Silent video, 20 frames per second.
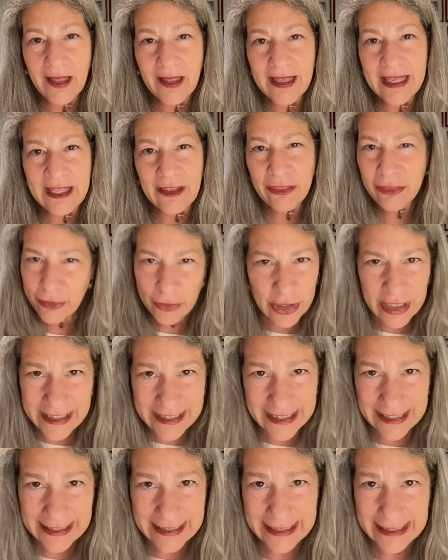in
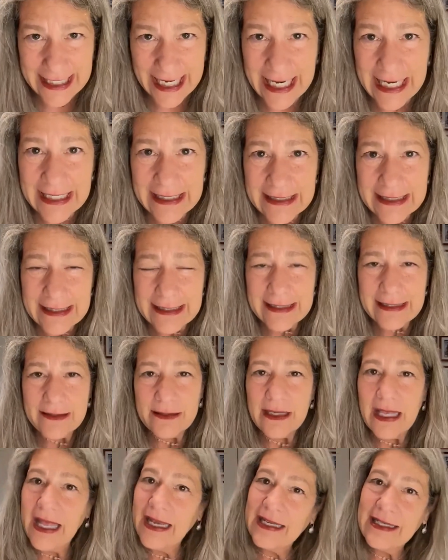36 states
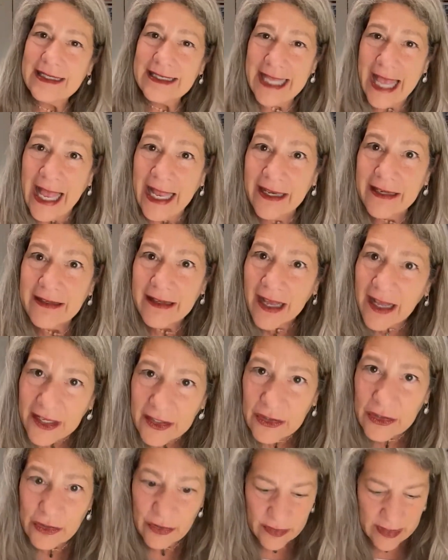and in 10
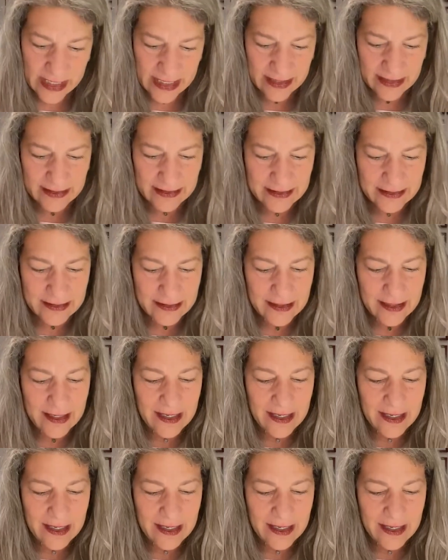countries,